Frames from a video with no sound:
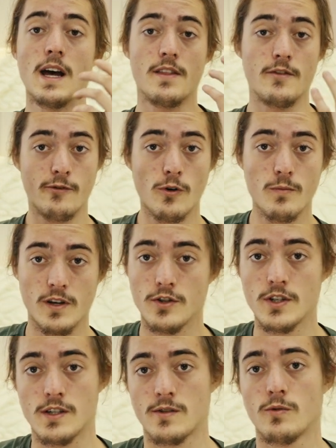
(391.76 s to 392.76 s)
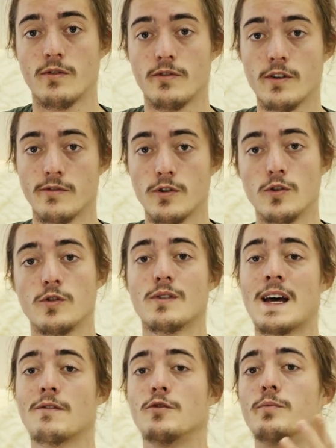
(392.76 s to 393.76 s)
and the form that you just saw in front of you don't
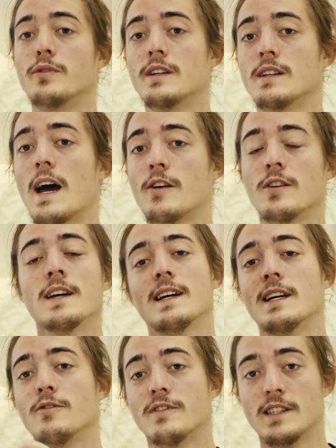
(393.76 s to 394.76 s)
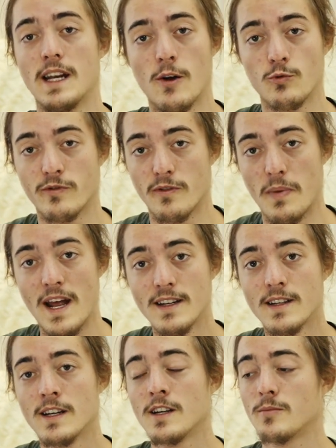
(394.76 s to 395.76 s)
have to print it out and fill it out with a
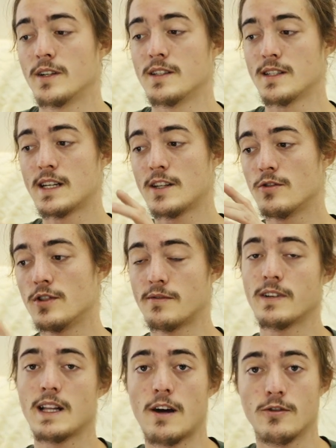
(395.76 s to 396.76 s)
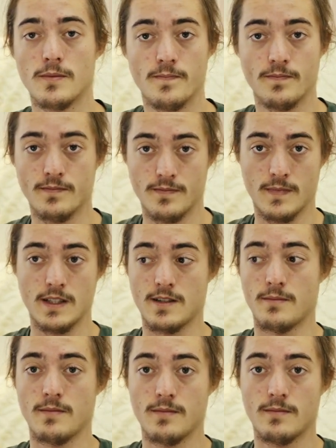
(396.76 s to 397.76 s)
pen, but instead you just fill out
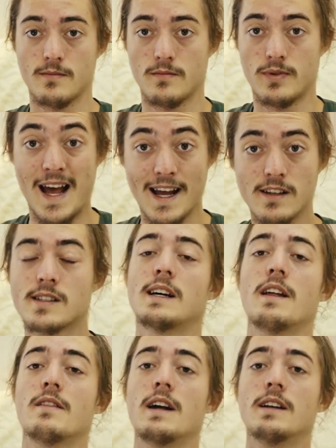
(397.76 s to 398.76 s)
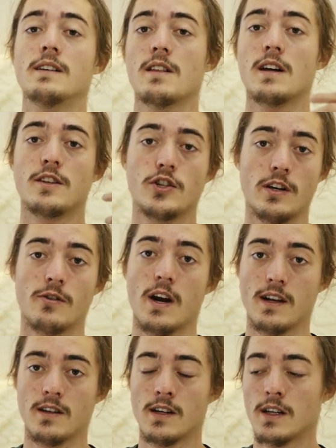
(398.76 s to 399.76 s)
some blanks and then they
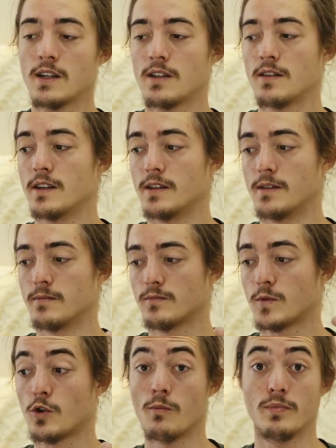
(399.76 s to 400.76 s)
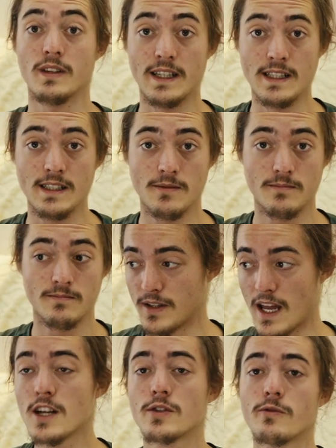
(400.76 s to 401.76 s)
generate the complete
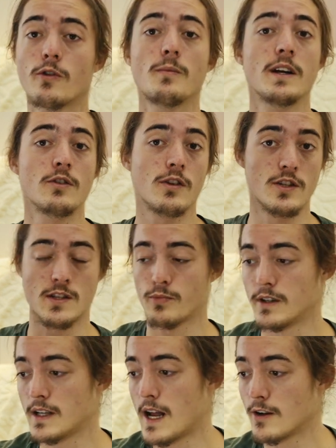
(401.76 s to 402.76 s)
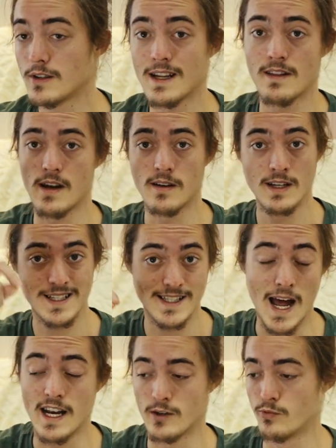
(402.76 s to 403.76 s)
application form and you can just print it out and then
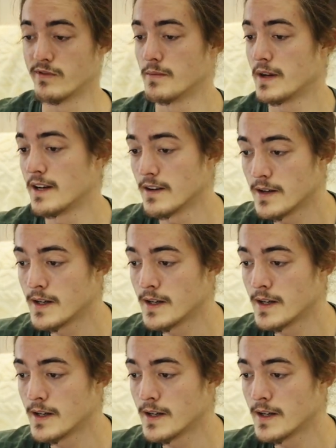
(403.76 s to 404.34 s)
sign it with a pen.